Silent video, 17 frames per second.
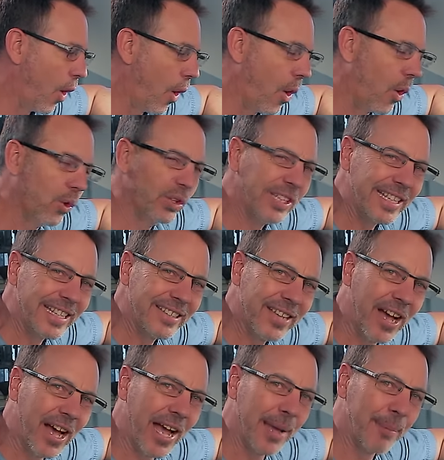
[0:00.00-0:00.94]
Only
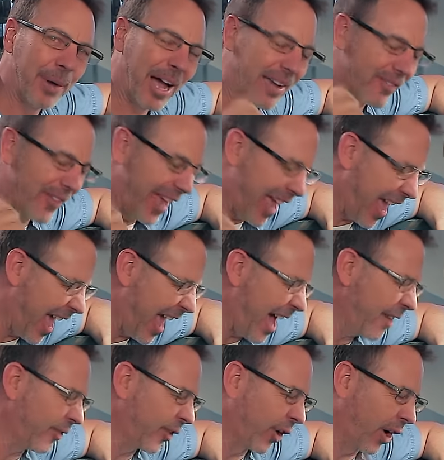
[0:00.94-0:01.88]
time I've
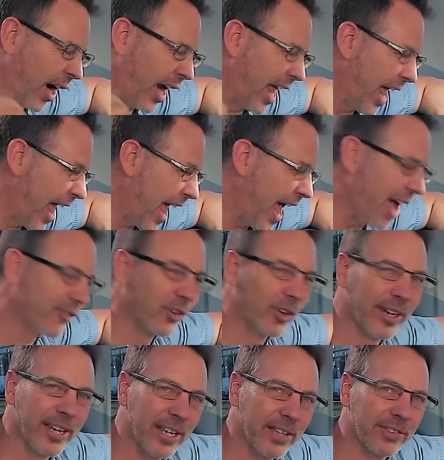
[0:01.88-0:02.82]
ever,
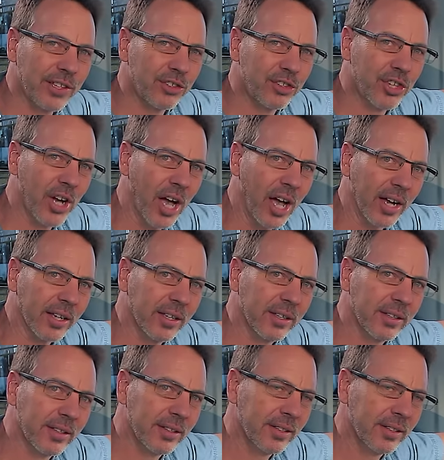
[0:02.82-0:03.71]
ever hit the chuck